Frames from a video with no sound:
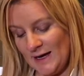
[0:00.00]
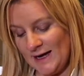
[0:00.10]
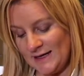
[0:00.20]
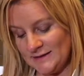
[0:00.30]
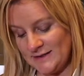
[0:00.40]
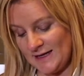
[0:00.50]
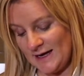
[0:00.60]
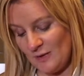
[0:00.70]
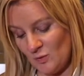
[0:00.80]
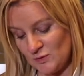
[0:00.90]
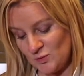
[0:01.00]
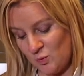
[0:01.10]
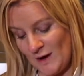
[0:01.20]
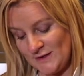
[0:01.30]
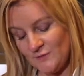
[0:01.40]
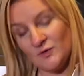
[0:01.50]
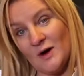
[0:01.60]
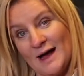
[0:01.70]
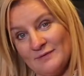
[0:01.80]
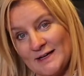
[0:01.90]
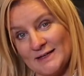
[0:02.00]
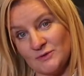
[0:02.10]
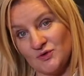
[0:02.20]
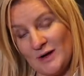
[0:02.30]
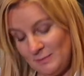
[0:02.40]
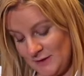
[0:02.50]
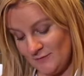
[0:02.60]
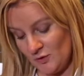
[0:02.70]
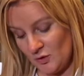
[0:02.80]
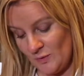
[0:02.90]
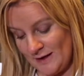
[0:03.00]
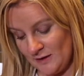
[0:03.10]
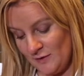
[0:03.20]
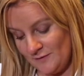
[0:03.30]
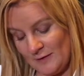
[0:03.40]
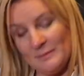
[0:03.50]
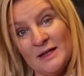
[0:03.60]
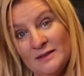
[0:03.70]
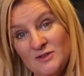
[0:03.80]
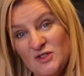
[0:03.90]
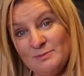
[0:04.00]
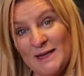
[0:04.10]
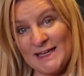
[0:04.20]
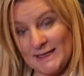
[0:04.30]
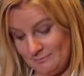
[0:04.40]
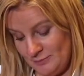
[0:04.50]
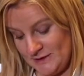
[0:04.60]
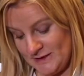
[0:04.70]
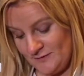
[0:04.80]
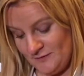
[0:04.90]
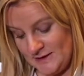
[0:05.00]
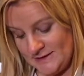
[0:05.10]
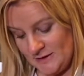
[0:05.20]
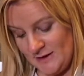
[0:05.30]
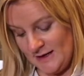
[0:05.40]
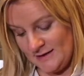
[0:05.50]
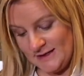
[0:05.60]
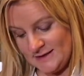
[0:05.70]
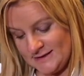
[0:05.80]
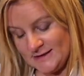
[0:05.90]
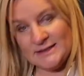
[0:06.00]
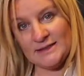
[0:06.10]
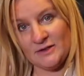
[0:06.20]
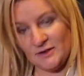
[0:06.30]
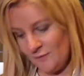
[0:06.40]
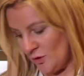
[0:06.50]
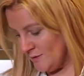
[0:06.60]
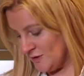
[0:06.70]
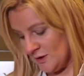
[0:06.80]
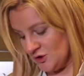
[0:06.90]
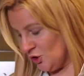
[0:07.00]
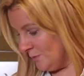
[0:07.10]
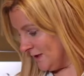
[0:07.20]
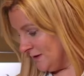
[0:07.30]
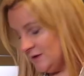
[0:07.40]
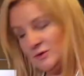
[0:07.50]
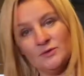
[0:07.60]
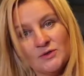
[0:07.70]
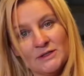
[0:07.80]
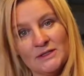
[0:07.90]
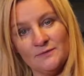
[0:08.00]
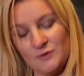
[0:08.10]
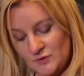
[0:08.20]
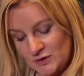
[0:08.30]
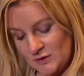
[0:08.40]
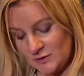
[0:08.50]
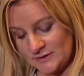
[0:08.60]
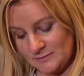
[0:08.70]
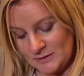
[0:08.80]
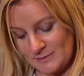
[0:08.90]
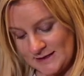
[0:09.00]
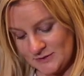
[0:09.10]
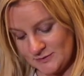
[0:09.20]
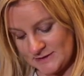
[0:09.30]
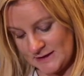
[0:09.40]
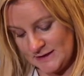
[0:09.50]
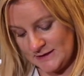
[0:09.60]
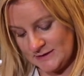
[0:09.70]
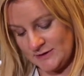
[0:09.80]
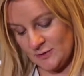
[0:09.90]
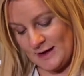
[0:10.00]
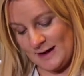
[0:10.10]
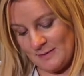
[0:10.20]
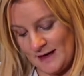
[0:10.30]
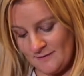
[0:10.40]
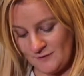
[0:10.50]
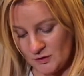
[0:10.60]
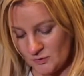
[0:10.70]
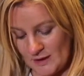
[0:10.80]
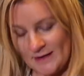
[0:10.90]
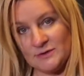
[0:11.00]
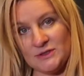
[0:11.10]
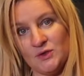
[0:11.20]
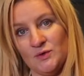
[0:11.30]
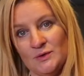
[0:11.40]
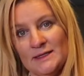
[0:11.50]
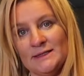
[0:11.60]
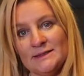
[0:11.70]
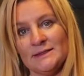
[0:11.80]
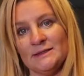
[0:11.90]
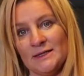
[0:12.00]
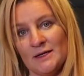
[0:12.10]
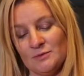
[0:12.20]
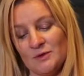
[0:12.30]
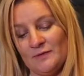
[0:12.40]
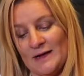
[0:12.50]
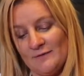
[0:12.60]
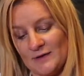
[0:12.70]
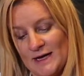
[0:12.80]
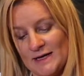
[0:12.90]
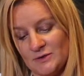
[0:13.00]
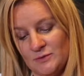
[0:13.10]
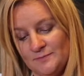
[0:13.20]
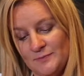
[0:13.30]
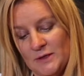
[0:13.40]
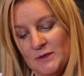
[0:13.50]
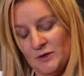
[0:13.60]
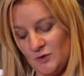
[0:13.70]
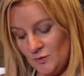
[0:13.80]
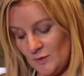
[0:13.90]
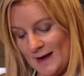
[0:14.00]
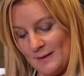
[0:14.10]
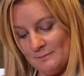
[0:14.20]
And when you've got avocados ripe and you've got quite a lot of them, then just make it, put it in the freezer, and then it's sitting there. You've always got a chopped onion usually, you've usually got some tomatoes. So if you don't know how to do this in terms of an avocado, you